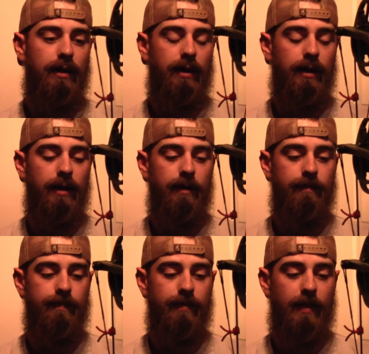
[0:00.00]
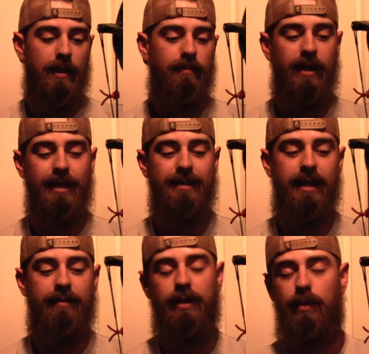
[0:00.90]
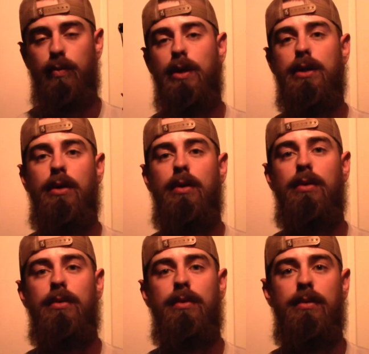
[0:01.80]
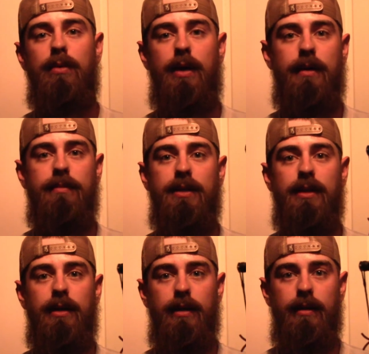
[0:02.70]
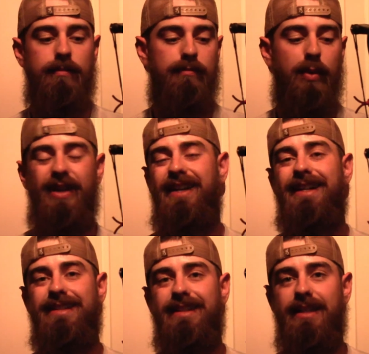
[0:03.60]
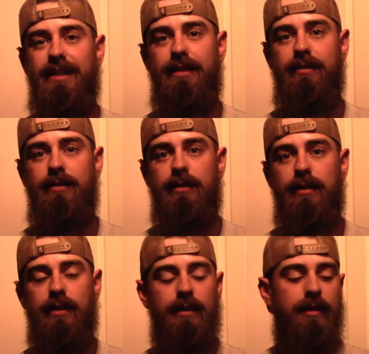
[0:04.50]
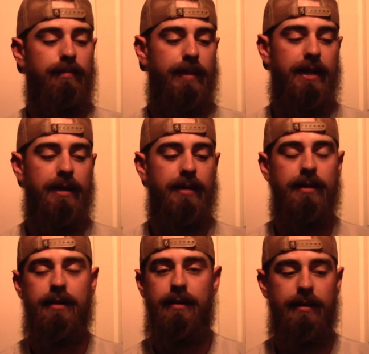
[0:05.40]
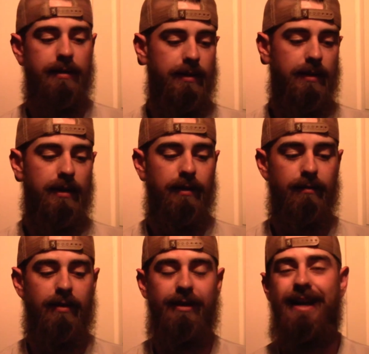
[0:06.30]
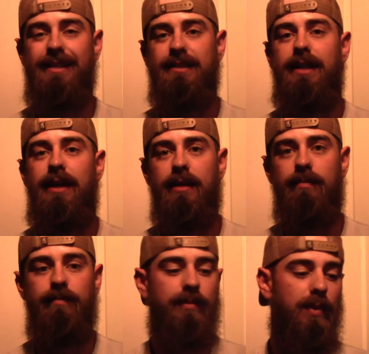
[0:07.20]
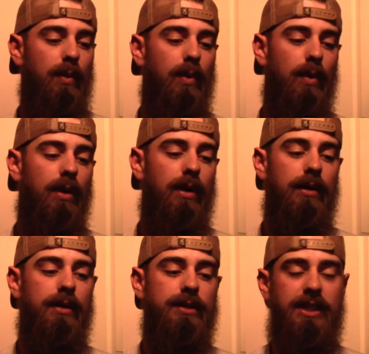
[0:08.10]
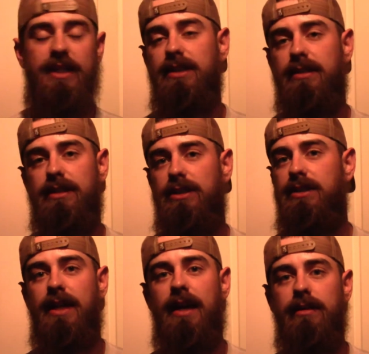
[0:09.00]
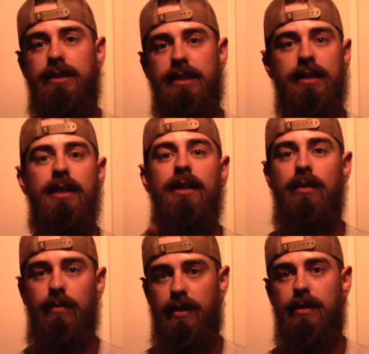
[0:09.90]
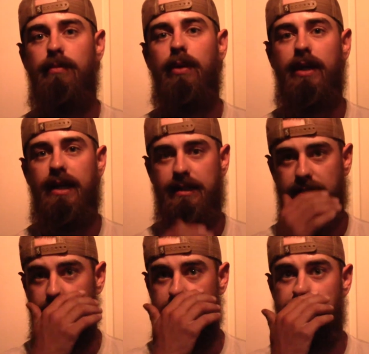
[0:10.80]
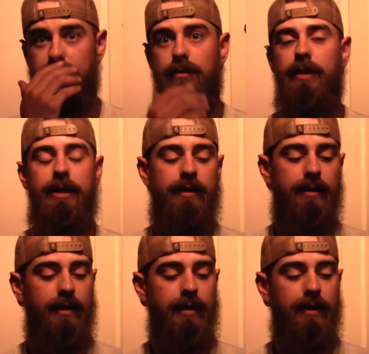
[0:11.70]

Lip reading: But I definitely would go up to the 0.19 pin for next time, or change up just the housing with the 0.19 single pin.